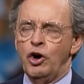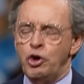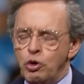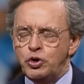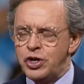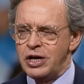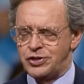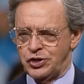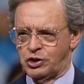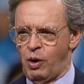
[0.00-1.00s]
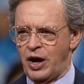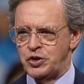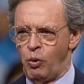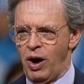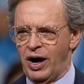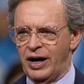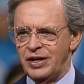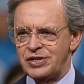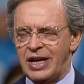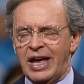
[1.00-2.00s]
who Jesus Christ
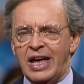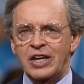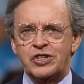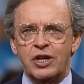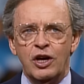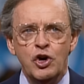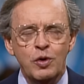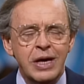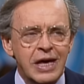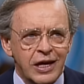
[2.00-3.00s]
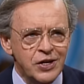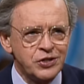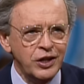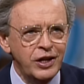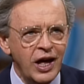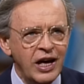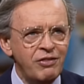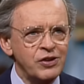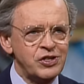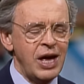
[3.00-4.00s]
was is who He is today,
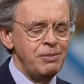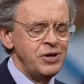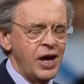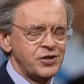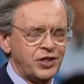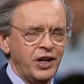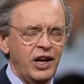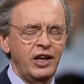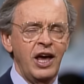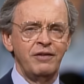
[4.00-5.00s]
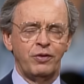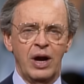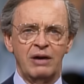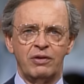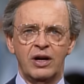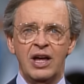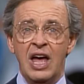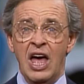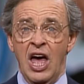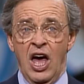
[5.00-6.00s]
the same yesterday, today, and forever.
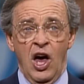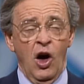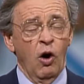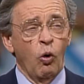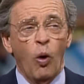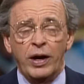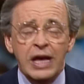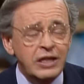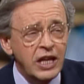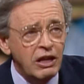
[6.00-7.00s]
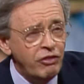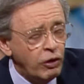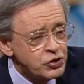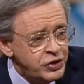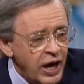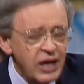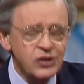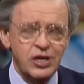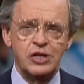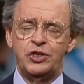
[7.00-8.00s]
What He did in those
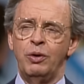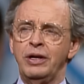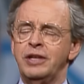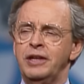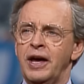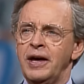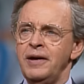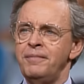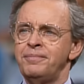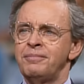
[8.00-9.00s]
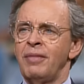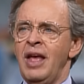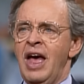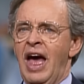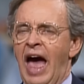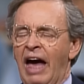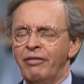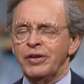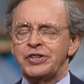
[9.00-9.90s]
days, He's doing today. And the